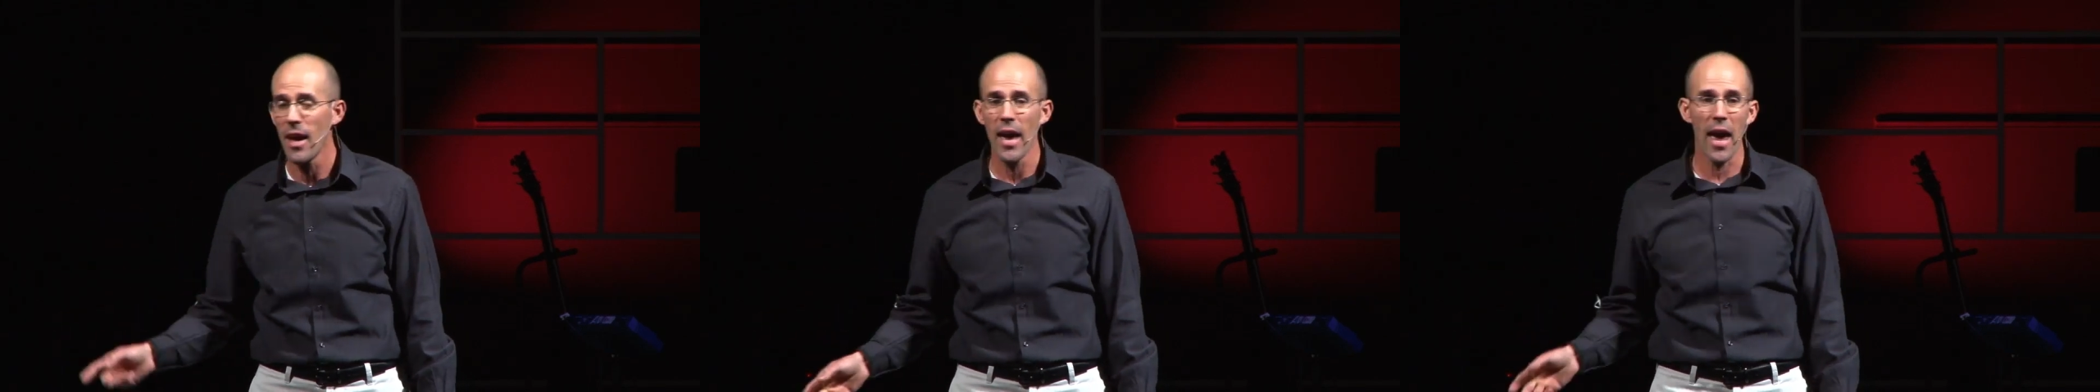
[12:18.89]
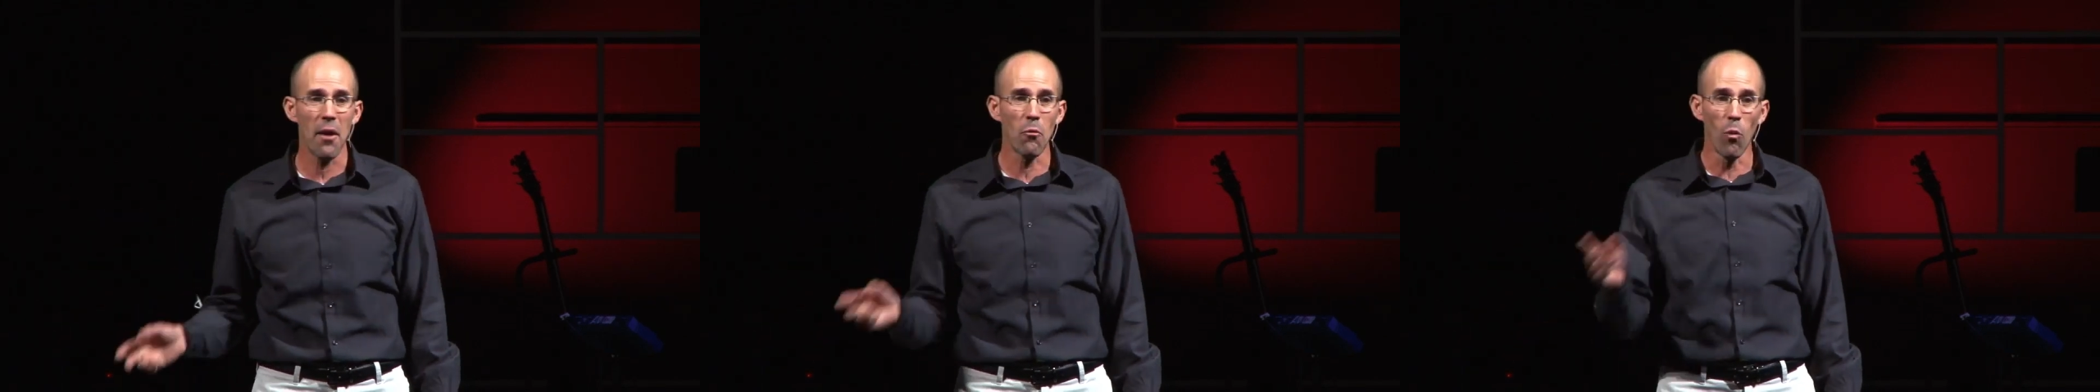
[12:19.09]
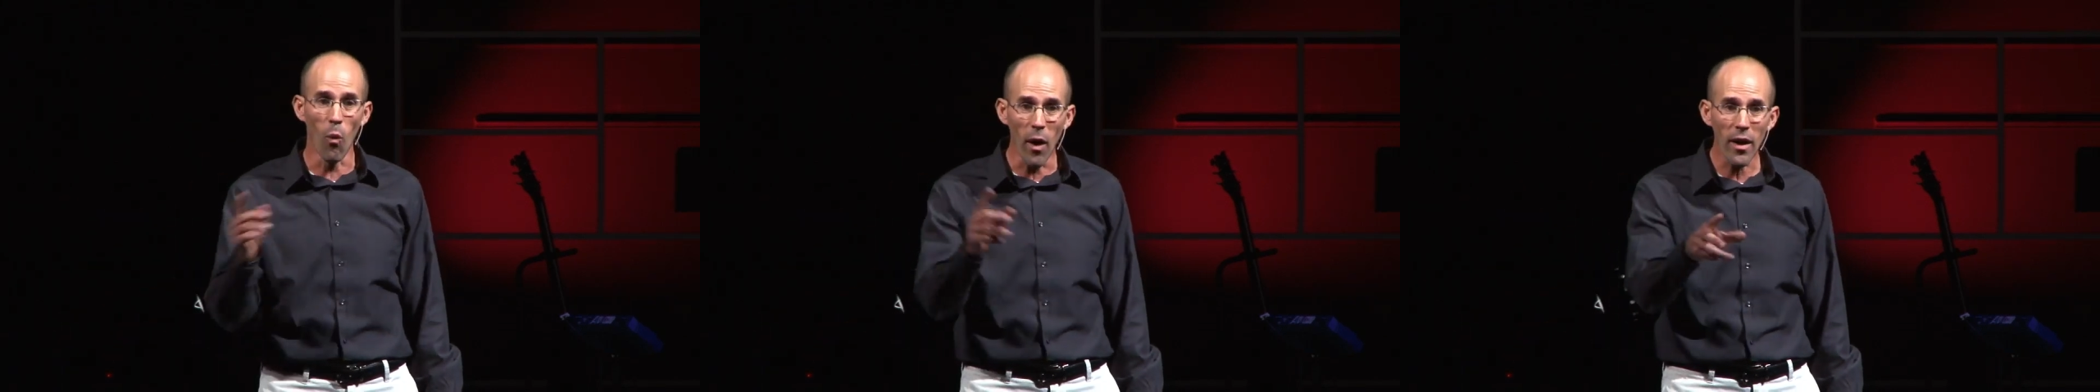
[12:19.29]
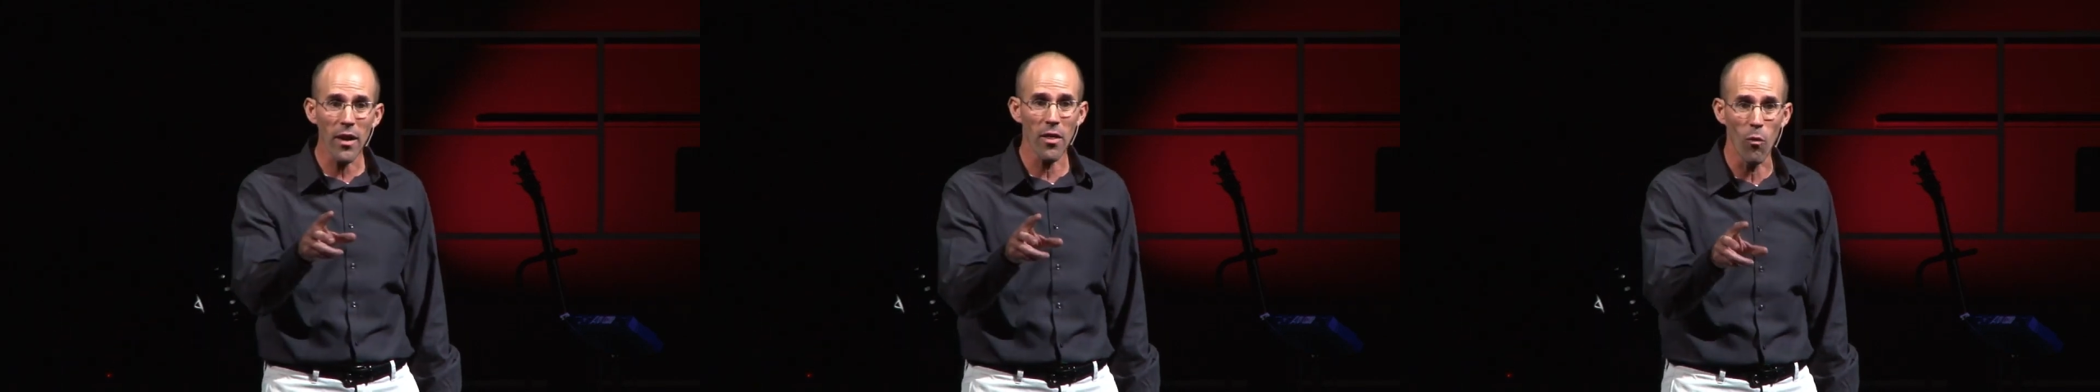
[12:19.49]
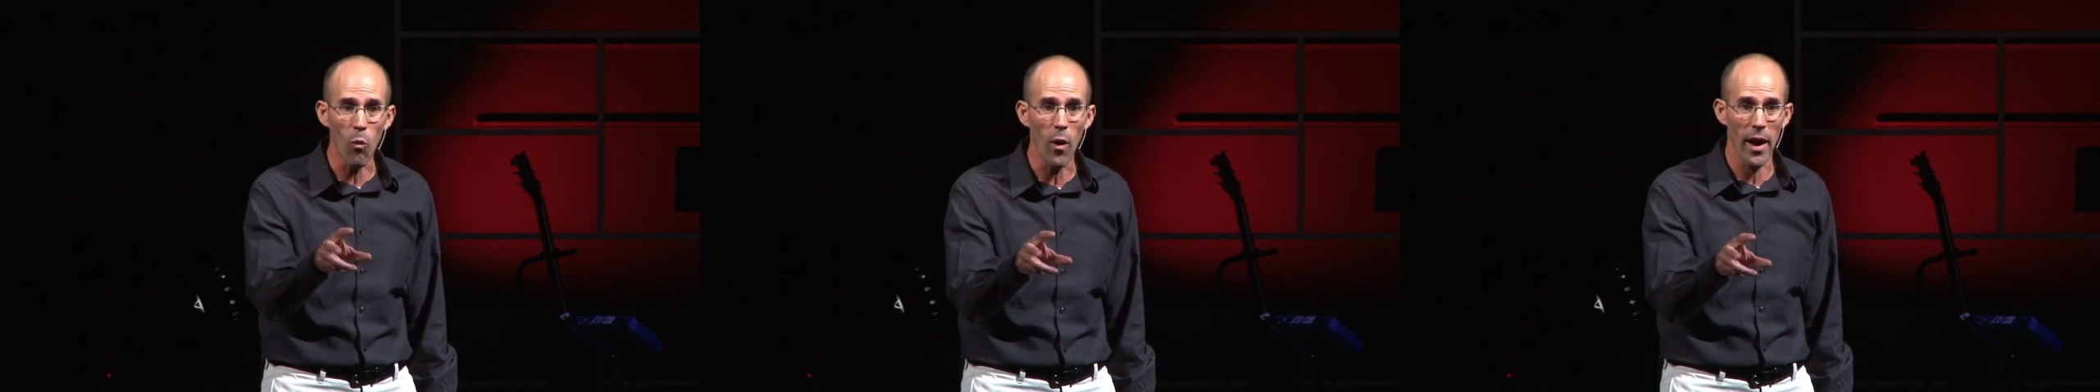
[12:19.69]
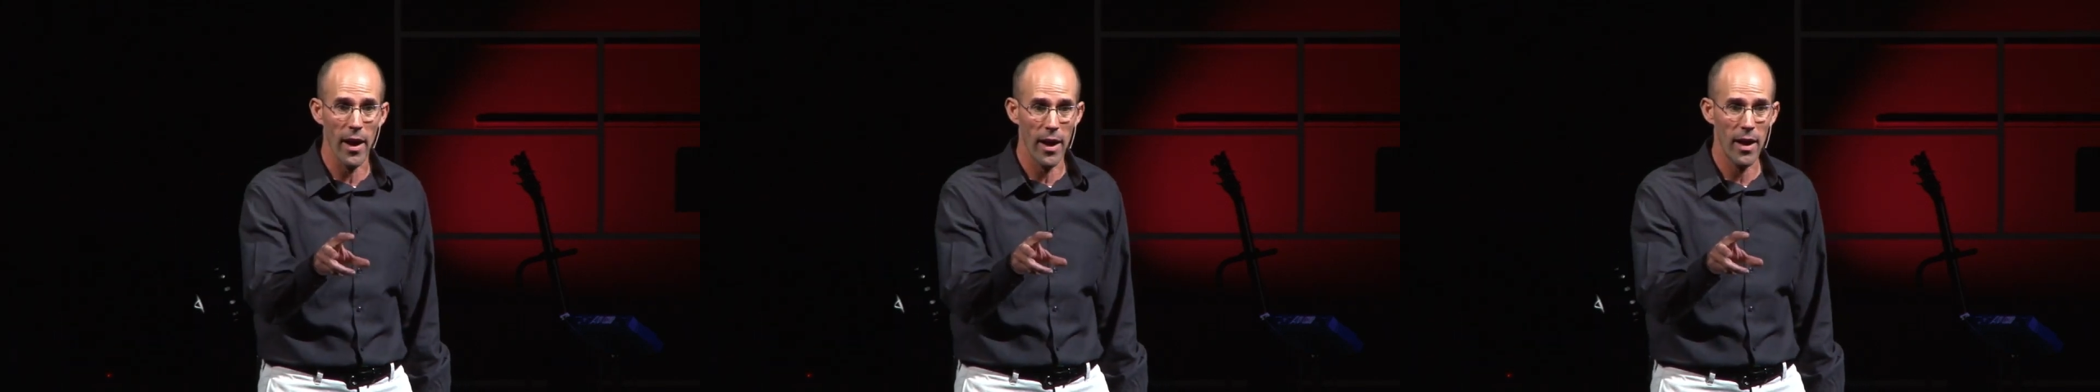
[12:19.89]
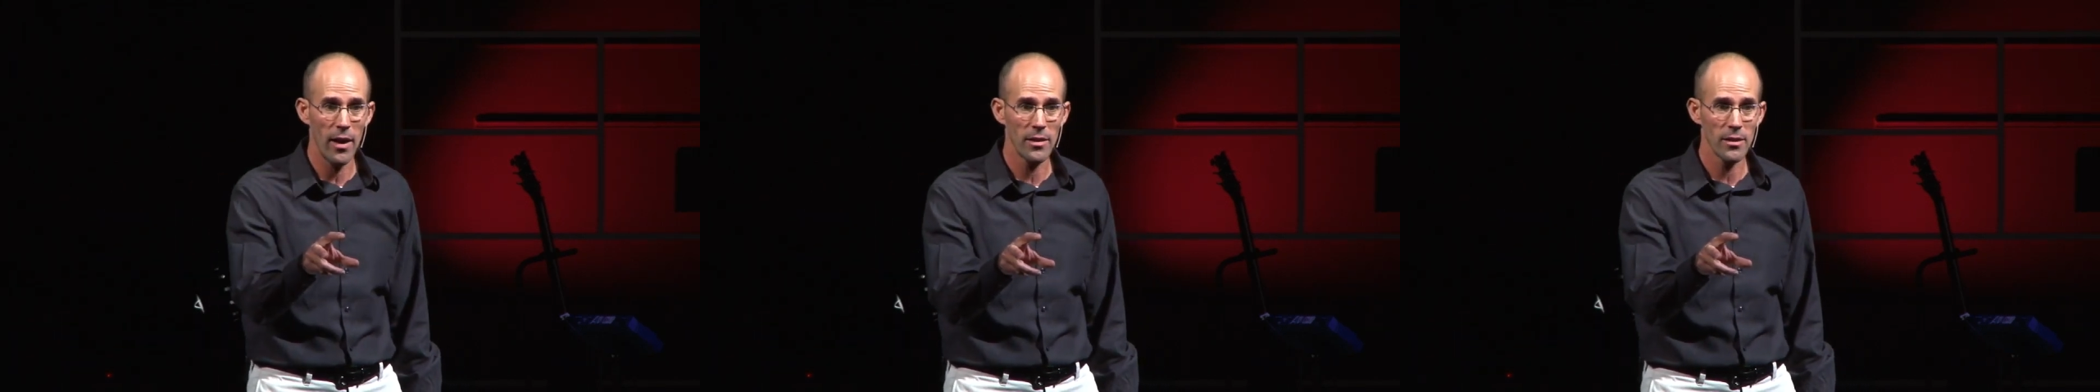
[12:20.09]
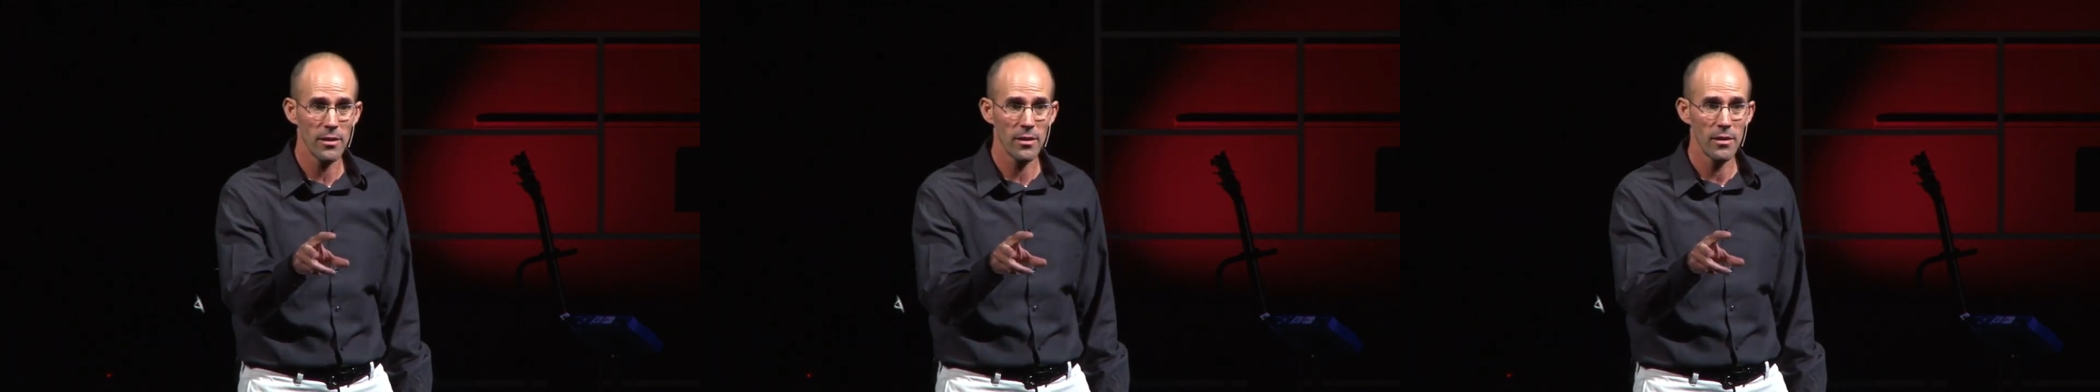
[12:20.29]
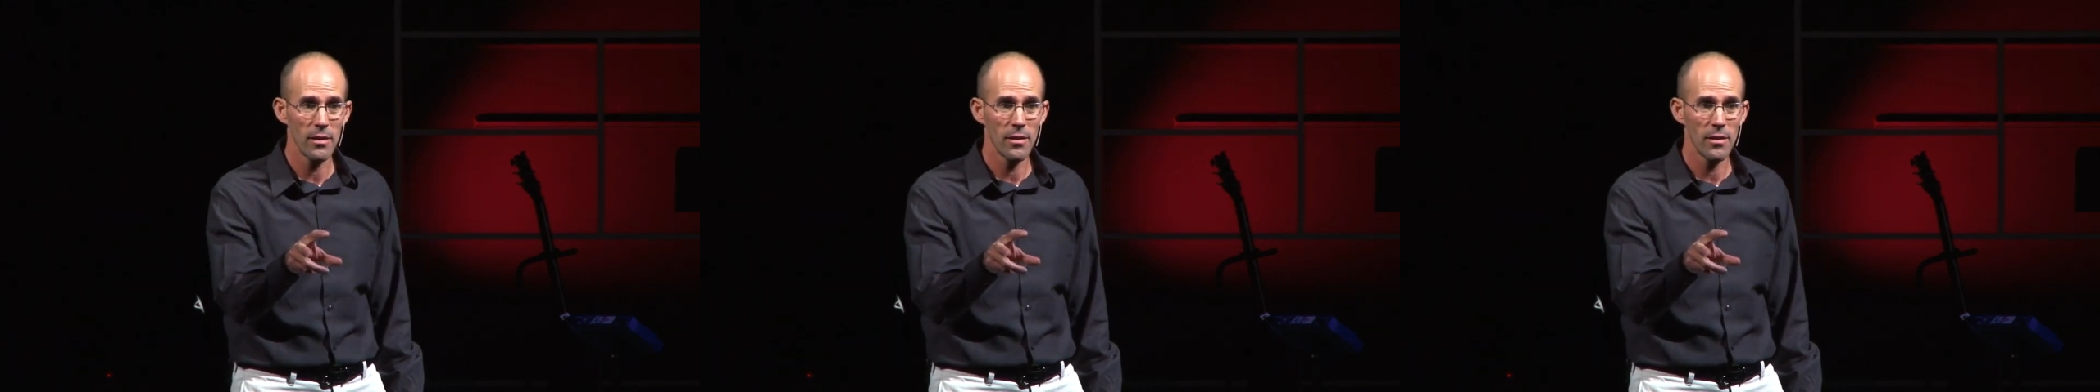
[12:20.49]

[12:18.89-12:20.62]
And one of the ways